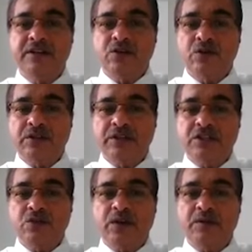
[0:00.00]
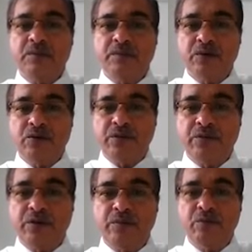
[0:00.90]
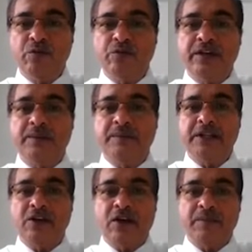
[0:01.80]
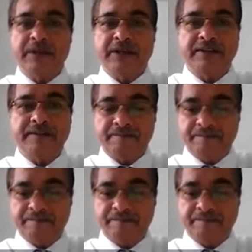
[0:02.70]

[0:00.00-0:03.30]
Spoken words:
So this is one of the beautiful move done by the lawmaker.